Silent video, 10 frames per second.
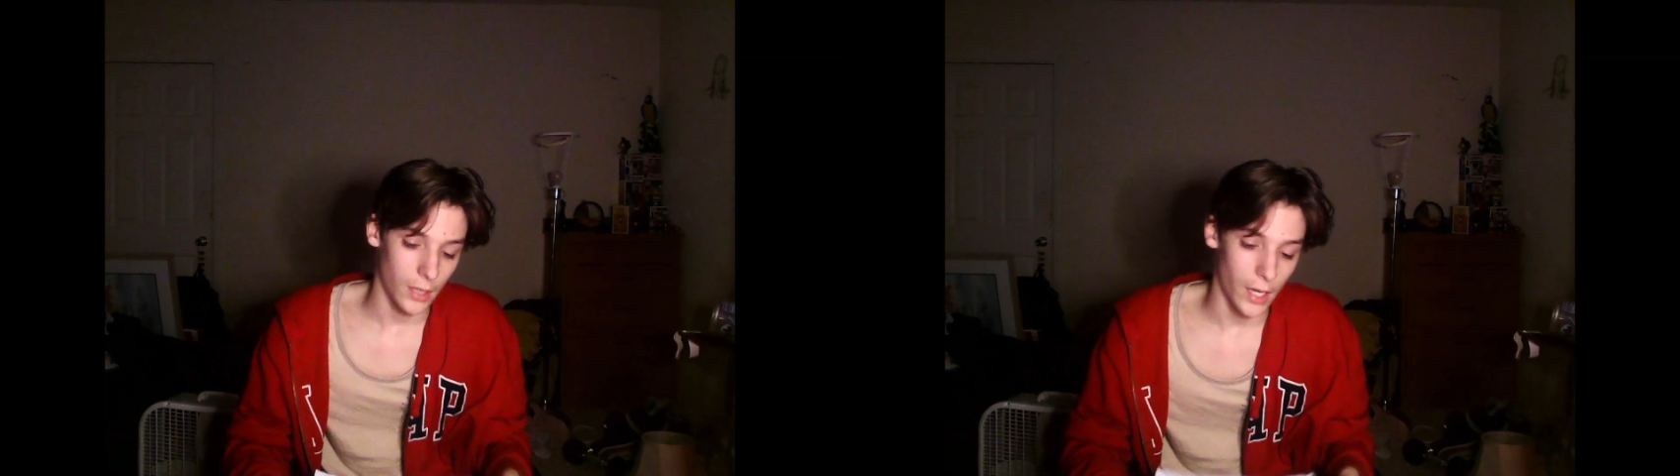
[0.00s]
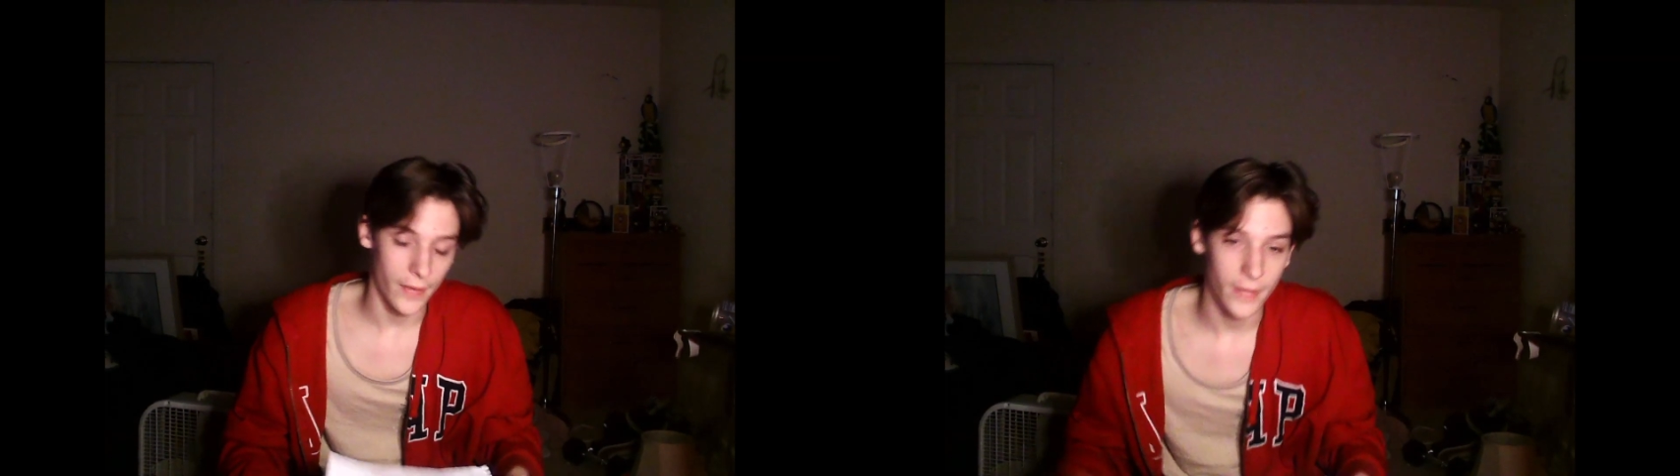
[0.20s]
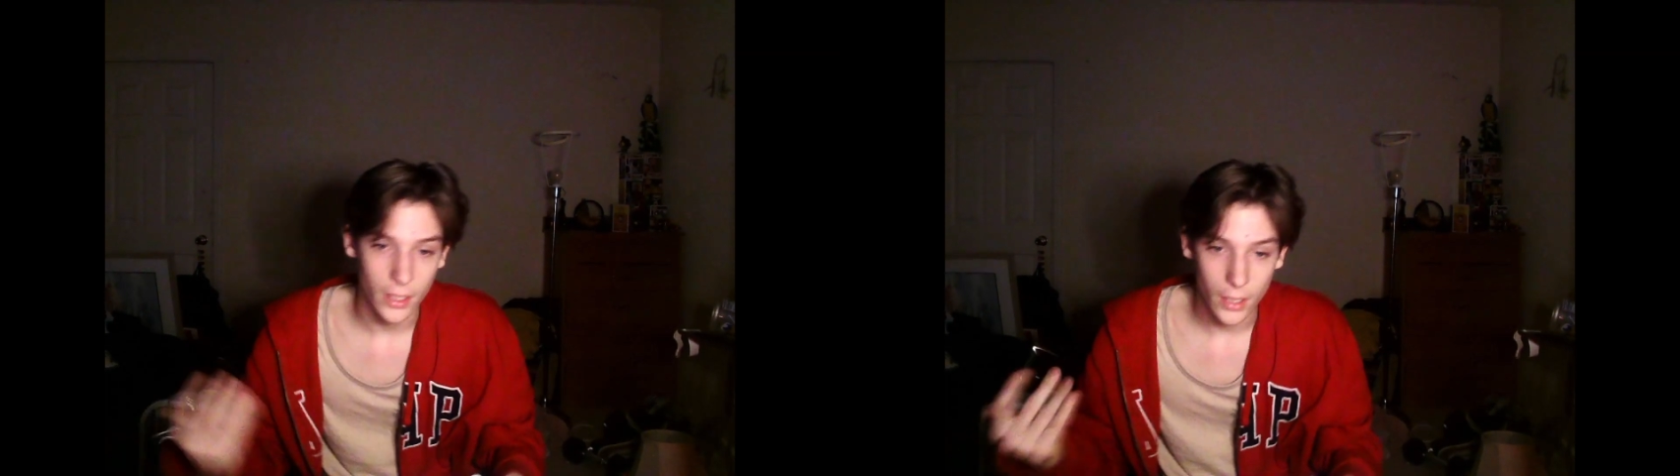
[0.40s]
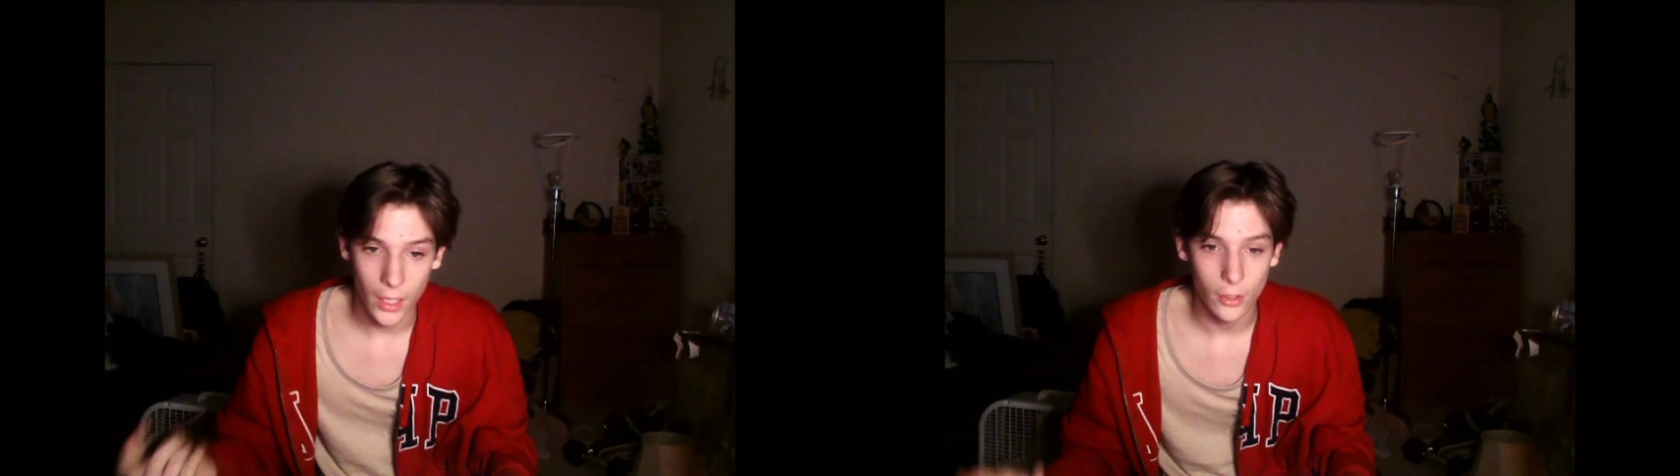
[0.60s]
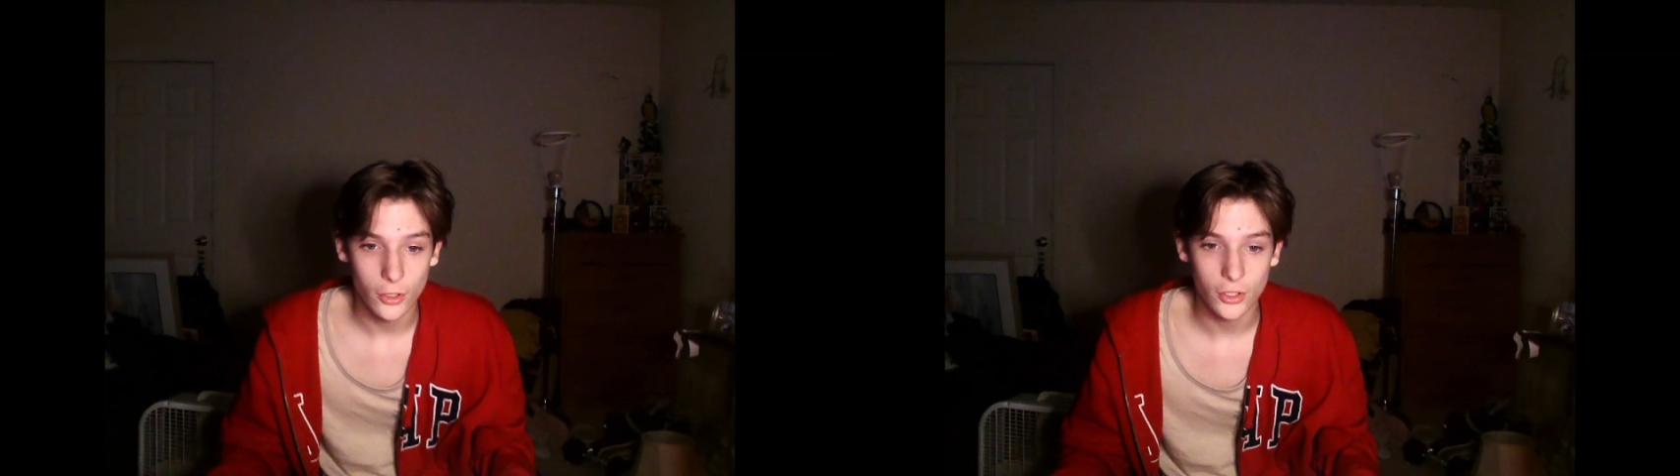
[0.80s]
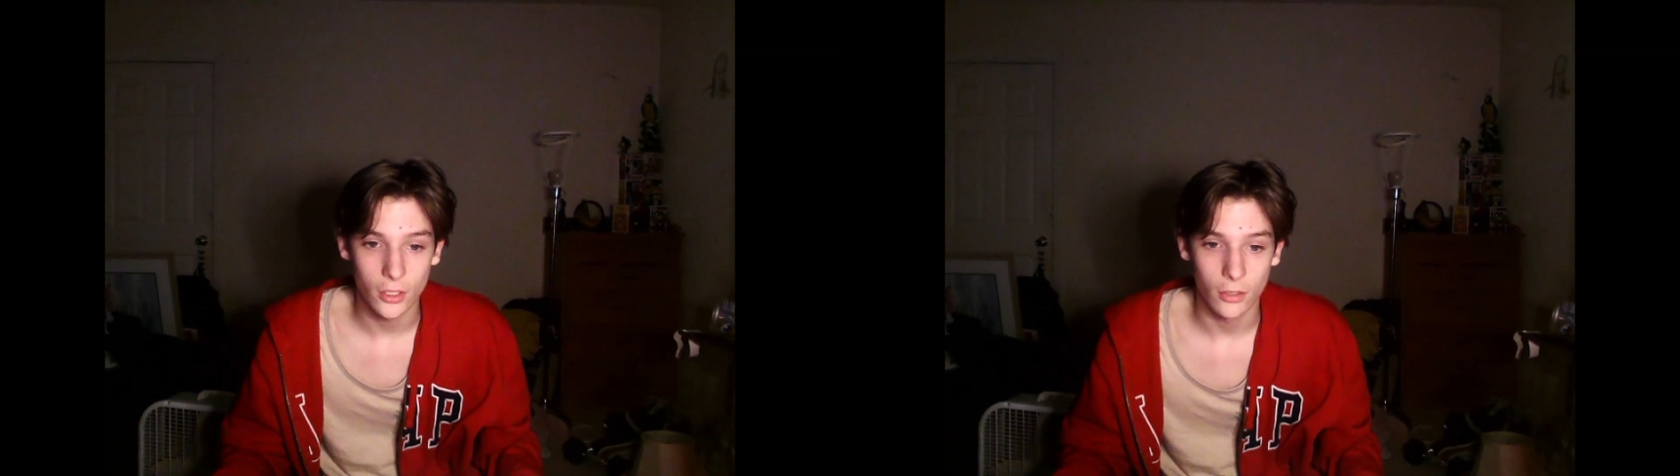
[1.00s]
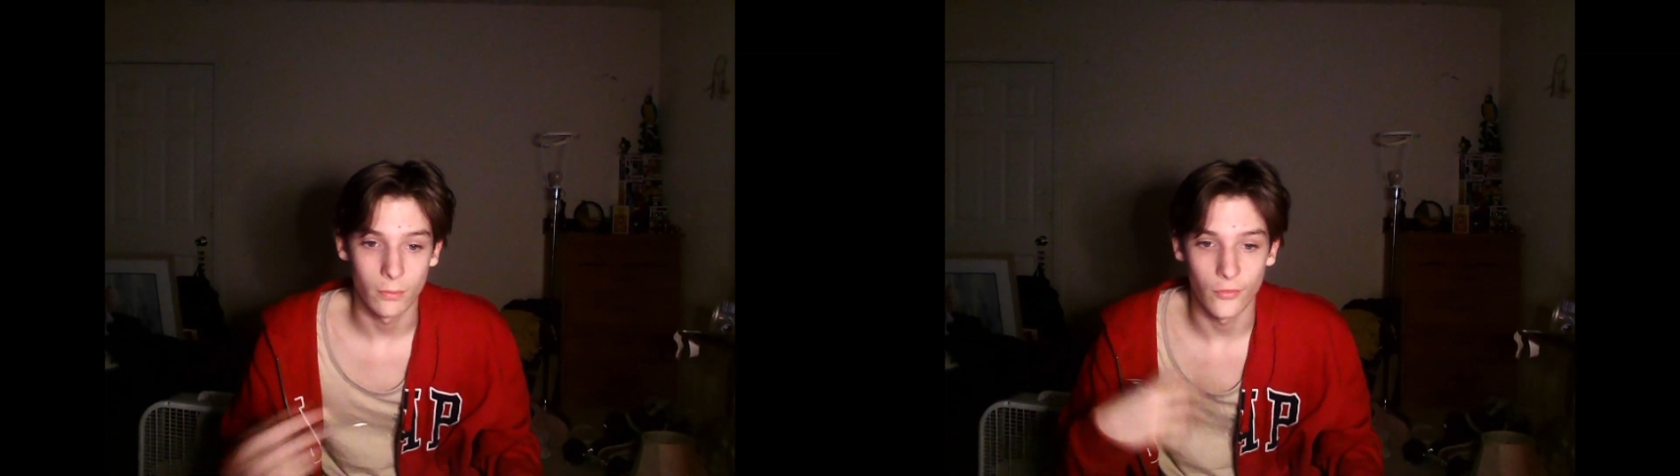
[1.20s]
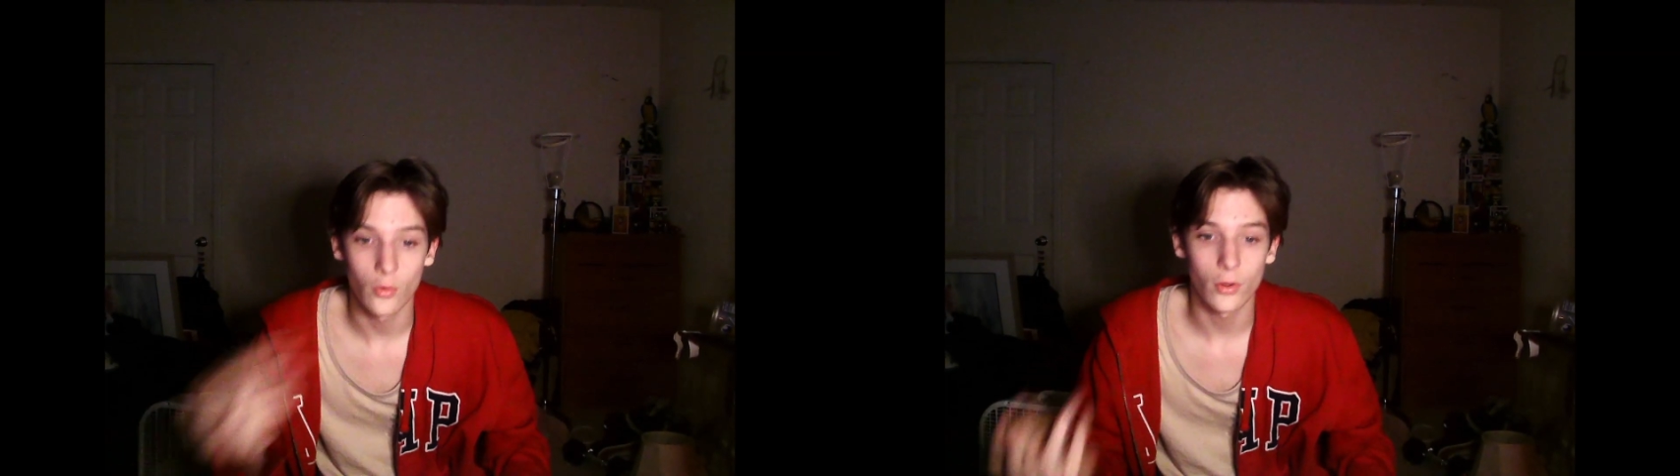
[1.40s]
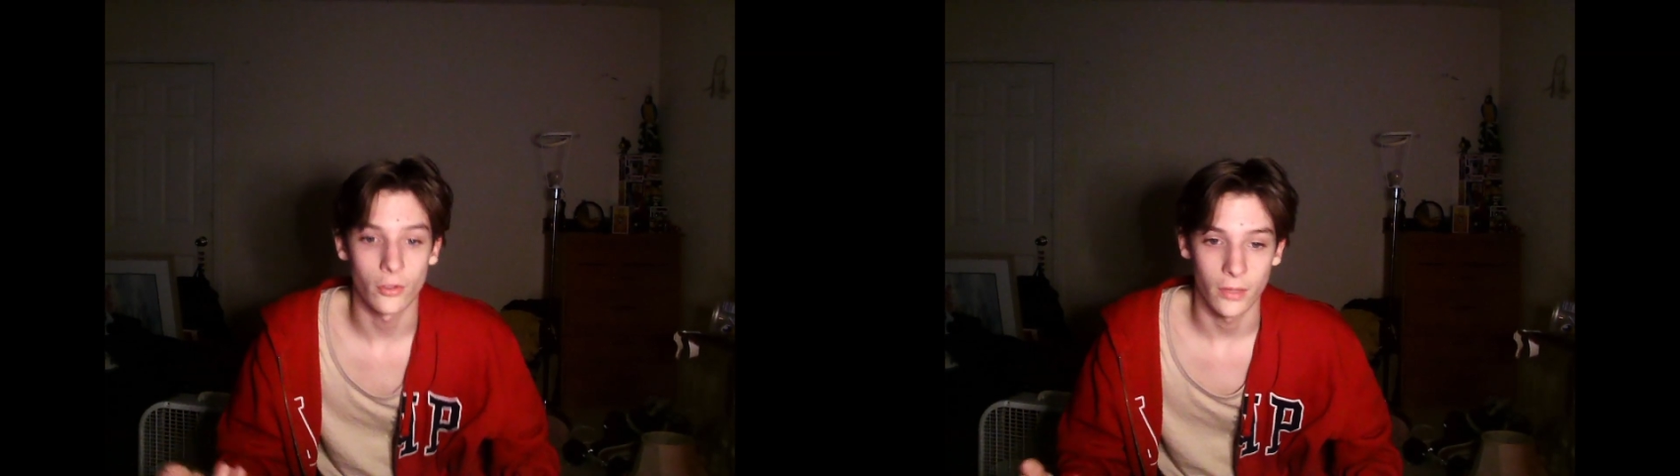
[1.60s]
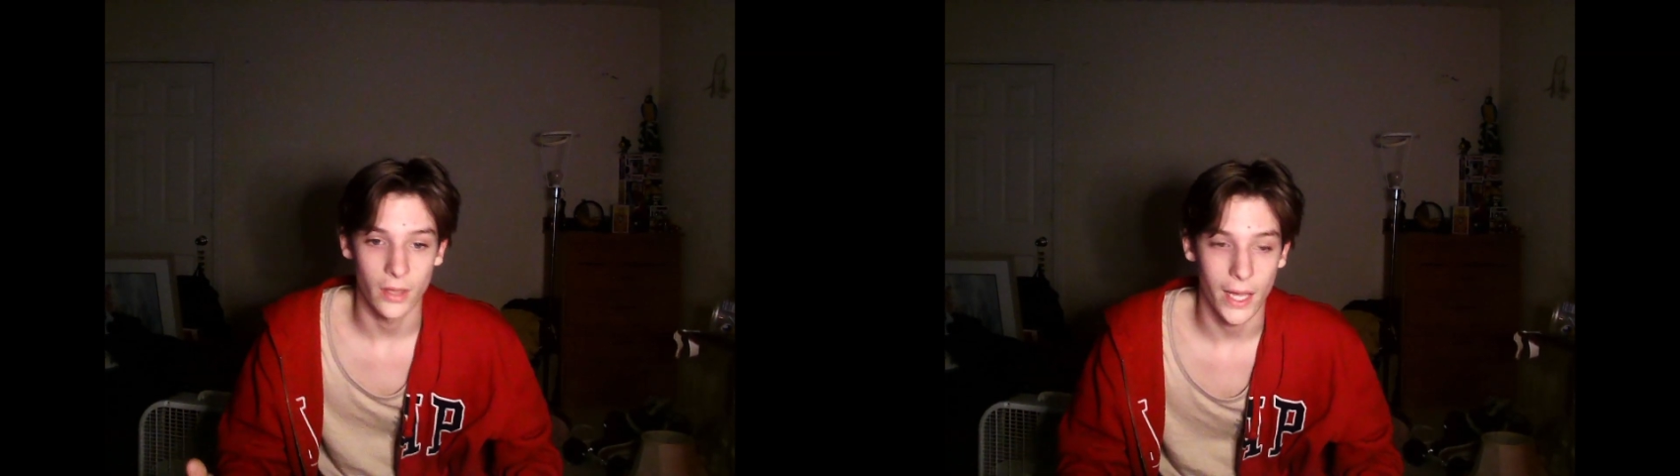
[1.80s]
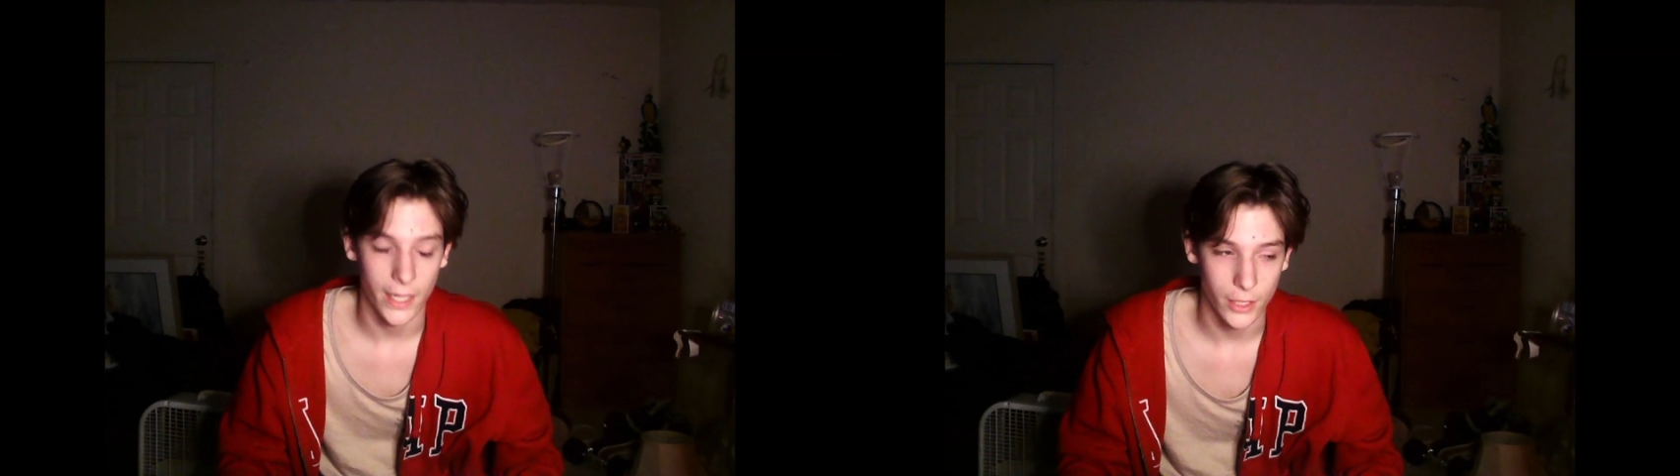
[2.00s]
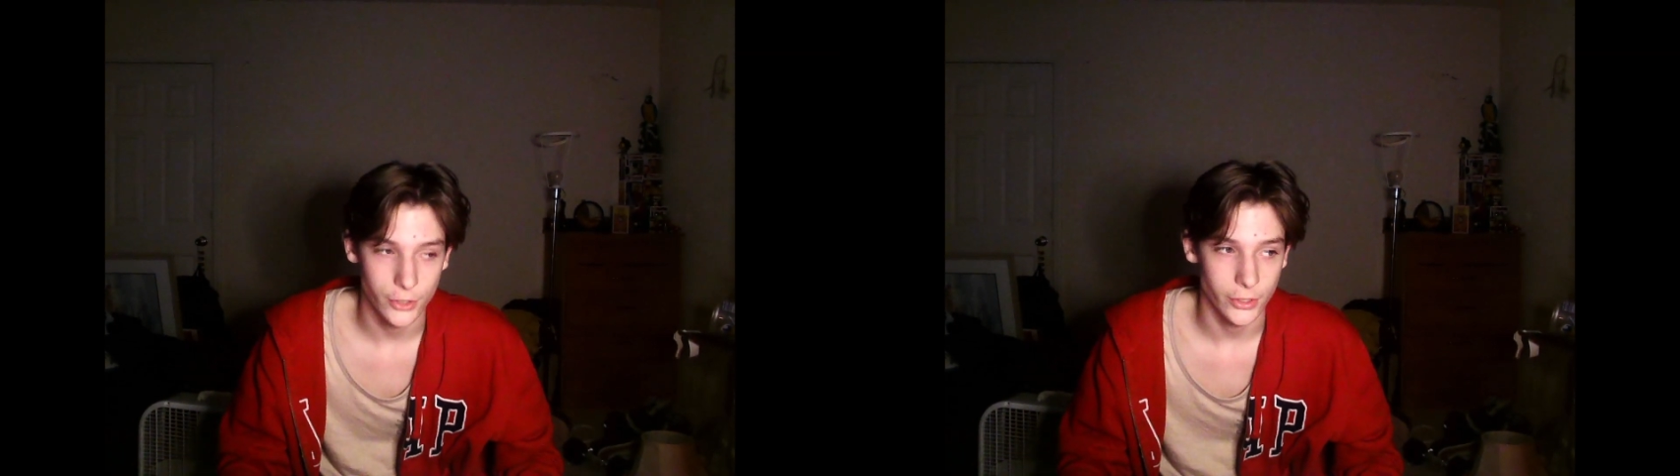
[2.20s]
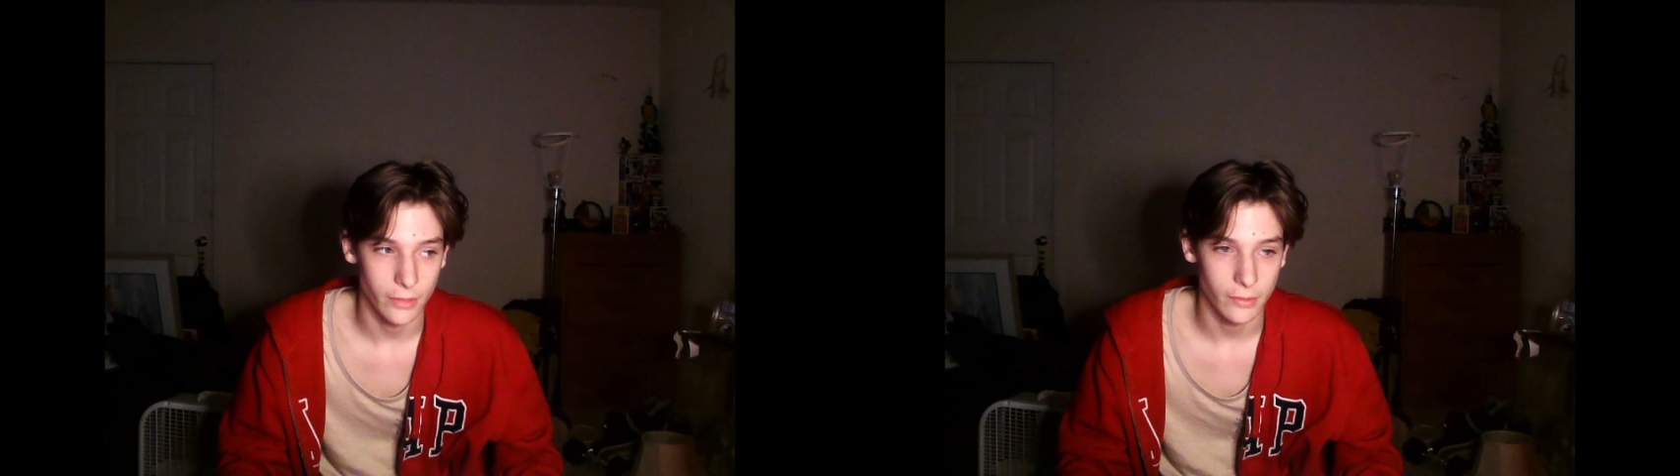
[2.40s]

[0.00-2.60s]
and then I also, before doing that actually,